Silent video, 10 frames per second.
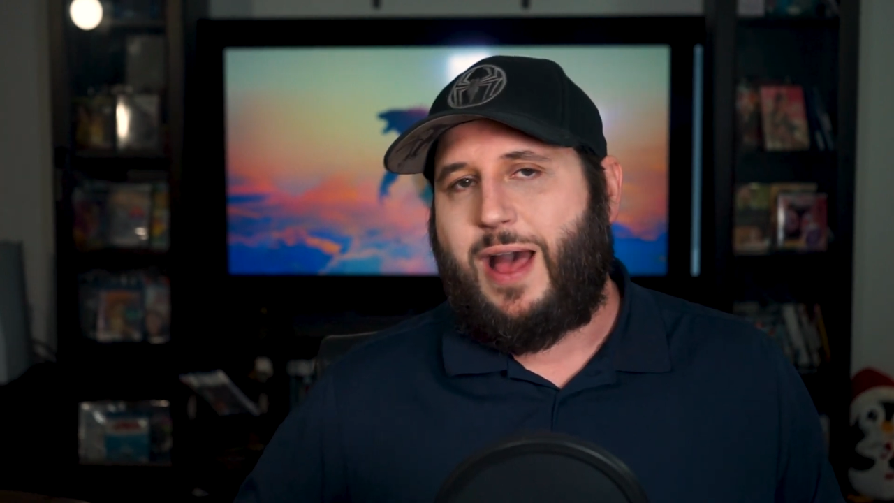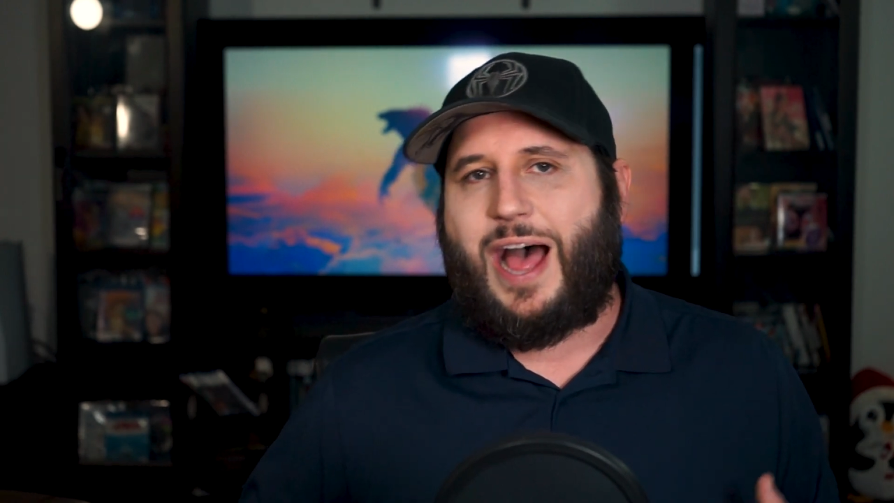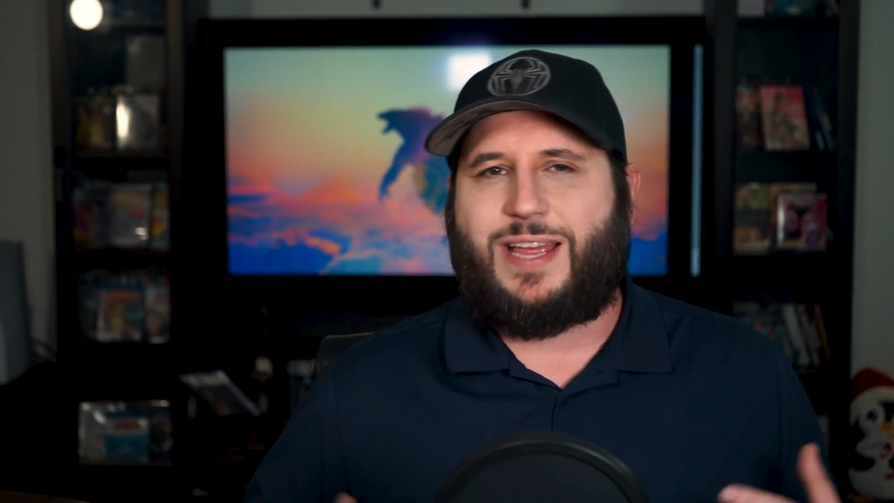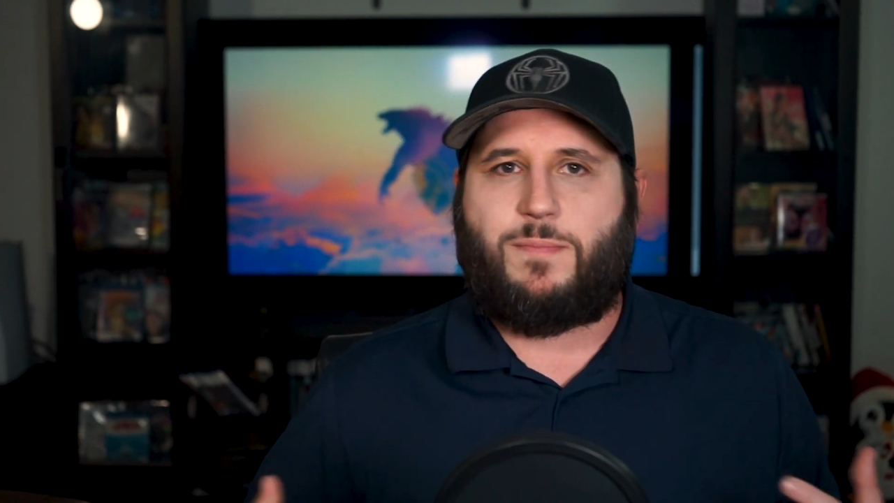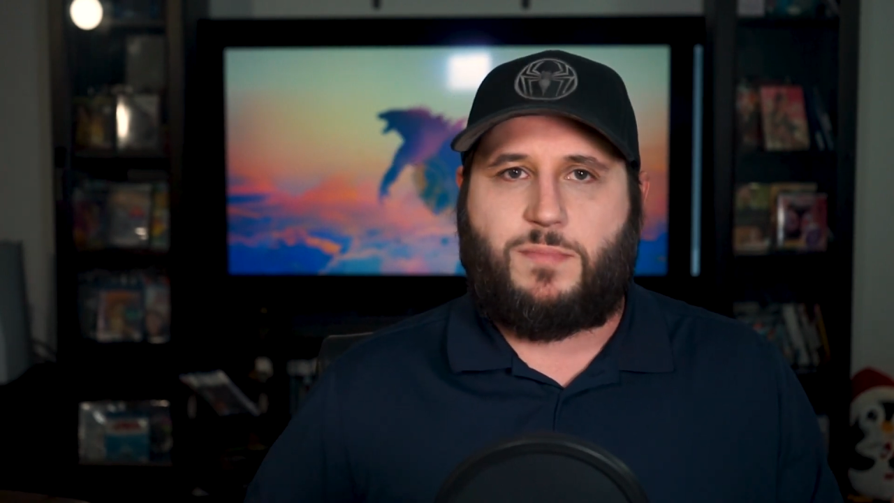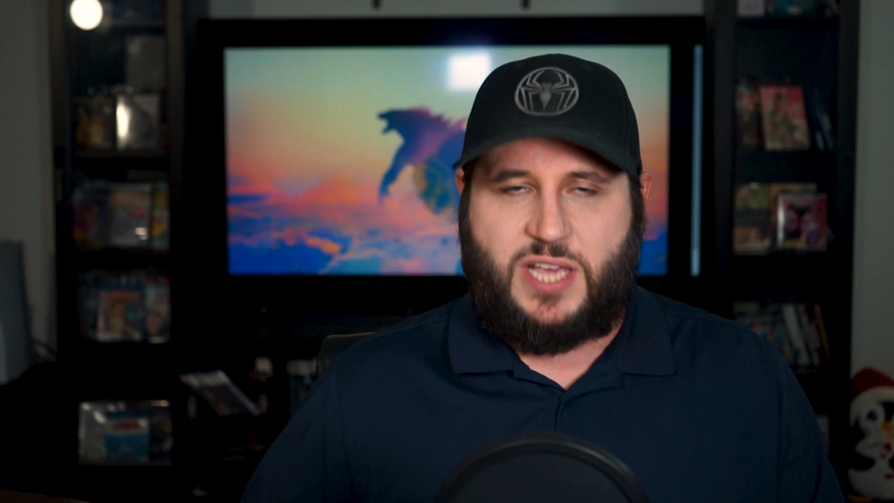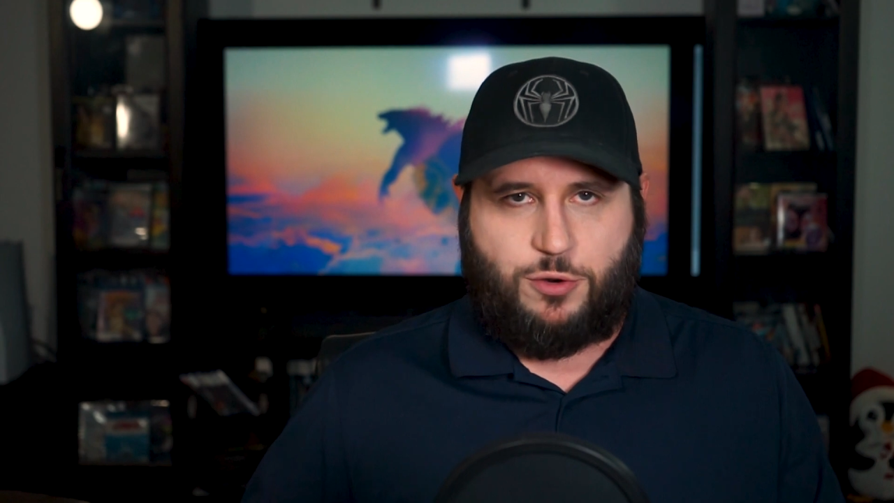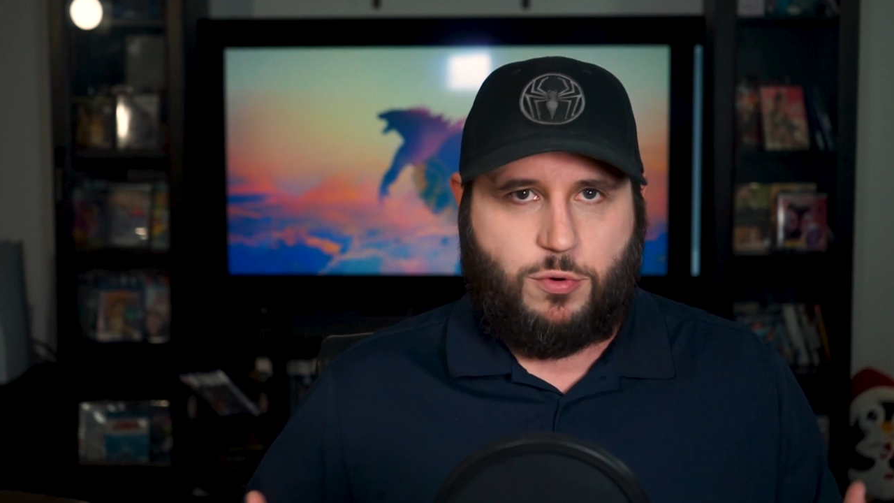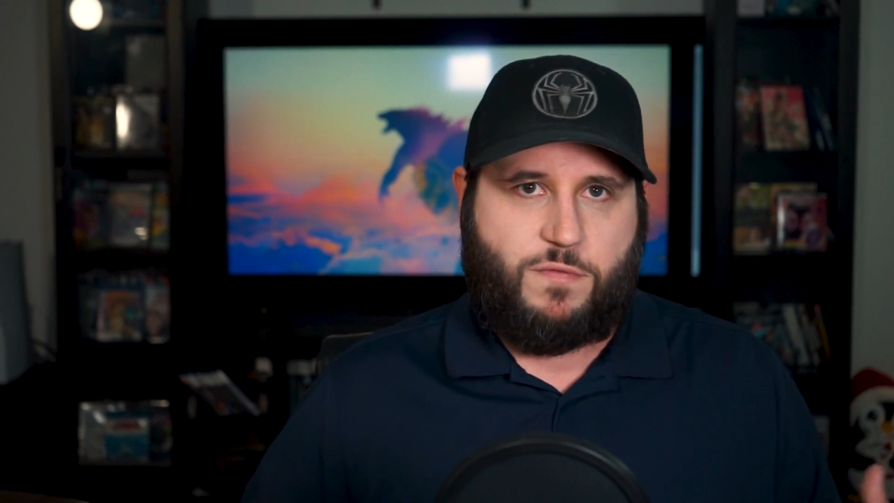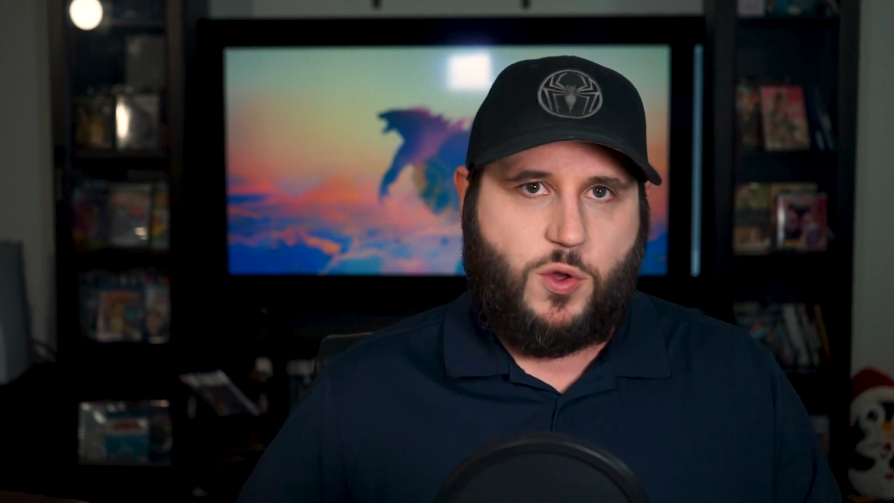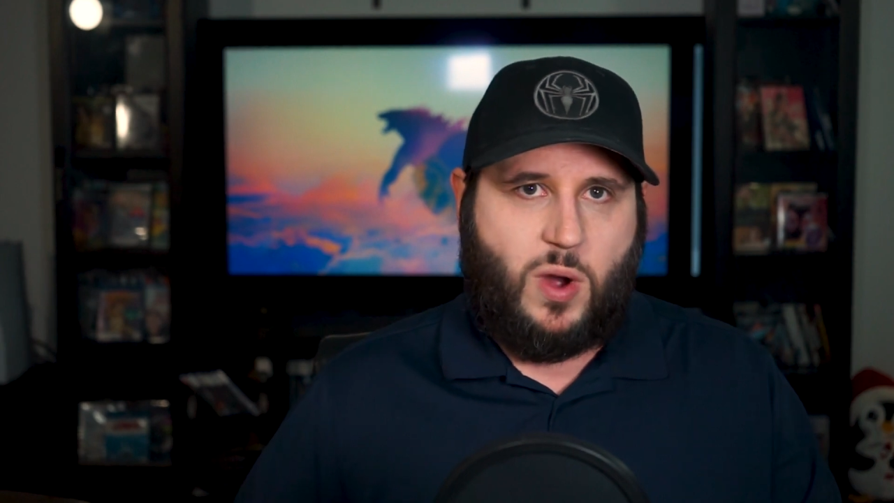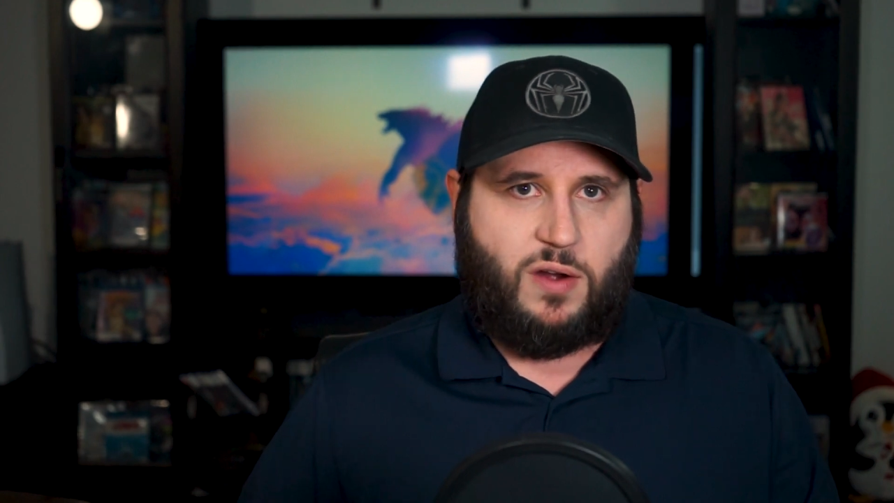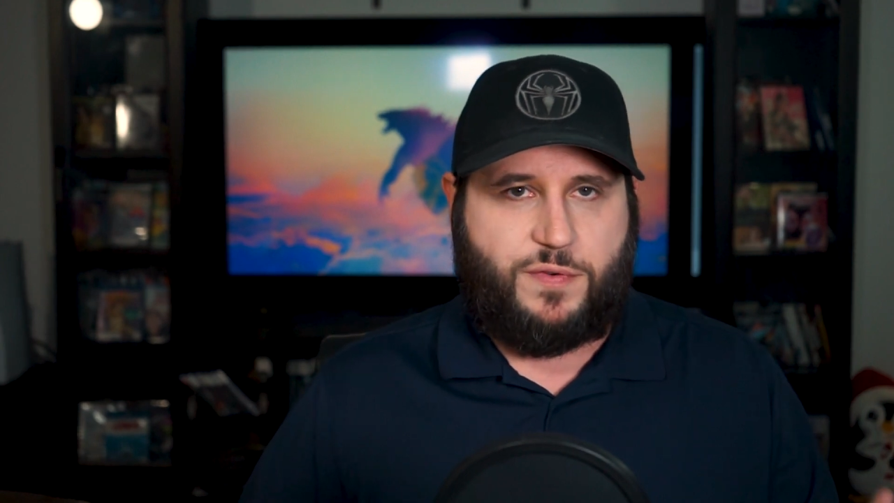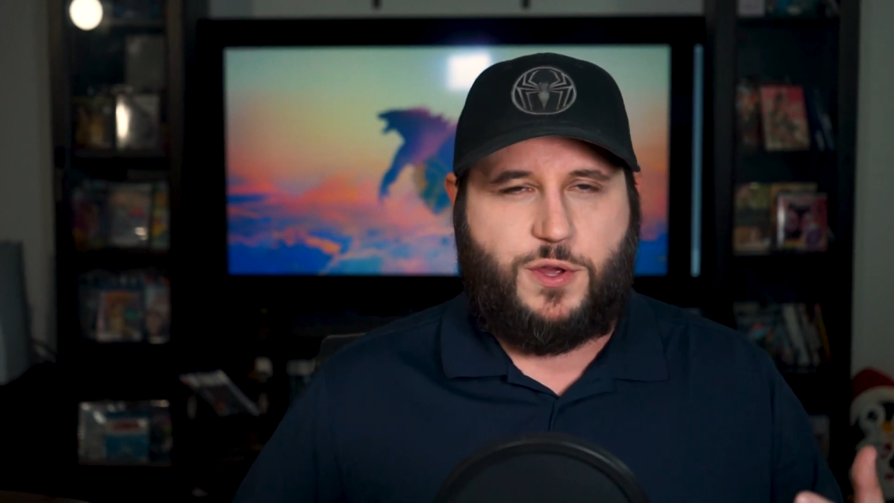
I can get a review out for